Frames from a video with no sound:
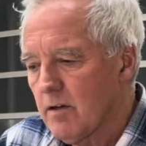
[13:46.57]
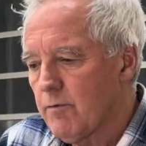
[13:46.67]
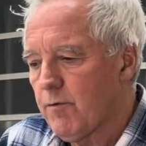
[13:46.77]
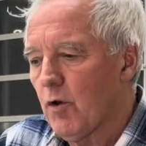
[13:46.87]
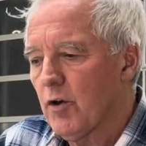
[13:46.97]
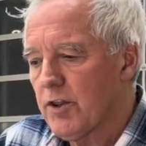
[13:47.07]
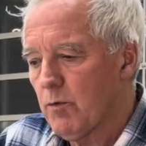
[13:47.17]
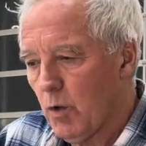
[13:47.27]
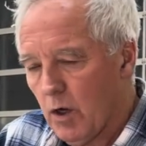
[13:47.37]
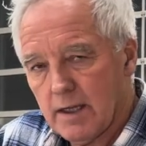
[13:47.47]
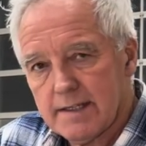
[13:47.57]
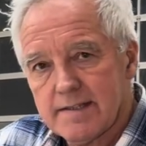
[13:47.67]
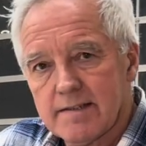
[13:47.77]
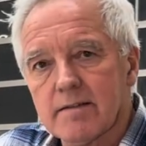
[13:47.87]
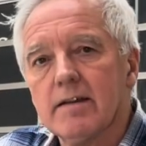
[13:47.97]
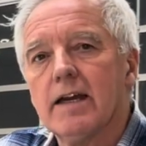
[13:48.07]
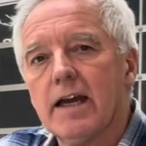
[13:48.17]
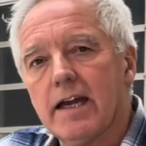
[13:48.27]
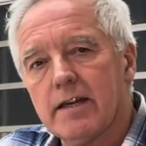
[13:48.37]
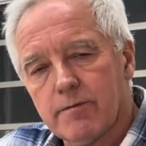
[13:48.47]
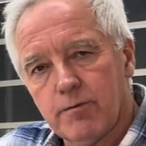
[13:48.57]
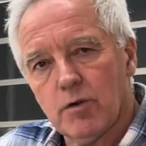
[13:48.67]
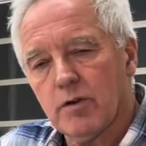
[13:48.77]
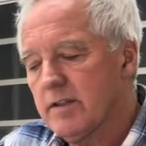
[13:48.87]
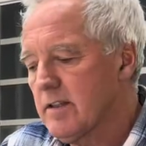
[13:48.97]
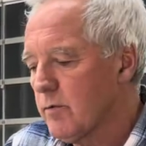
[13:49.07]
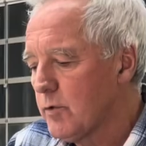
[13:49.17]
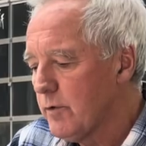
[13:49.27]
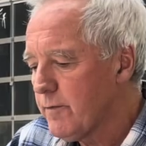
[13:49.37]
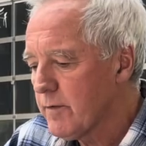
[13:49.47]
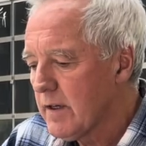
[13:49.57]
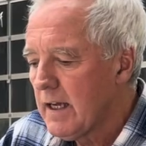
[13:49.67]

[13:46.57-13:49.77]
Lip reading: for the walls and for the roof,